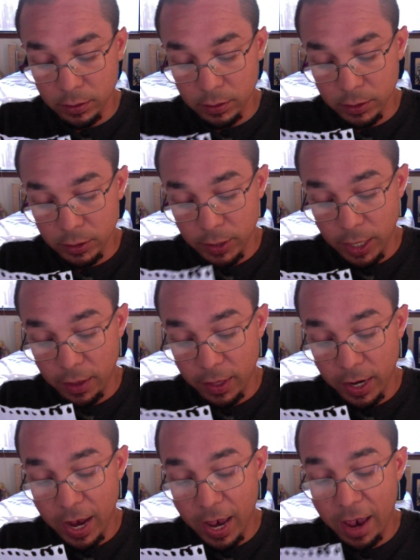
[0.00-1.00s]
So now that
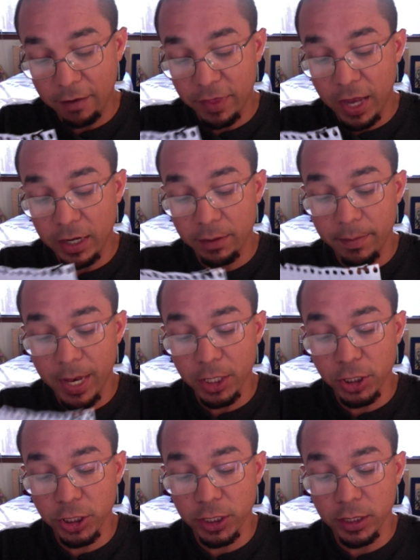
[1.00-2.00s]
I have that
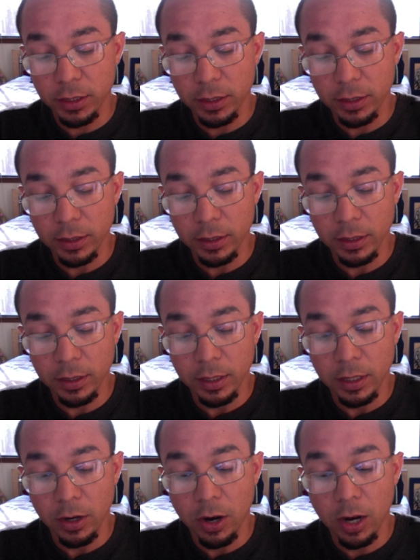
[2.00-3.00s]
dimension
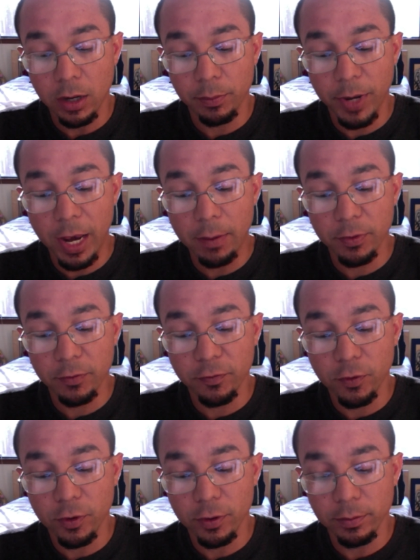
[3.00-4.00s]
on paper
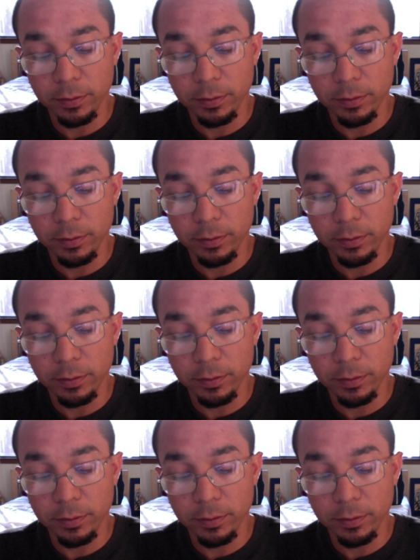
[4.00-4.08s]
form,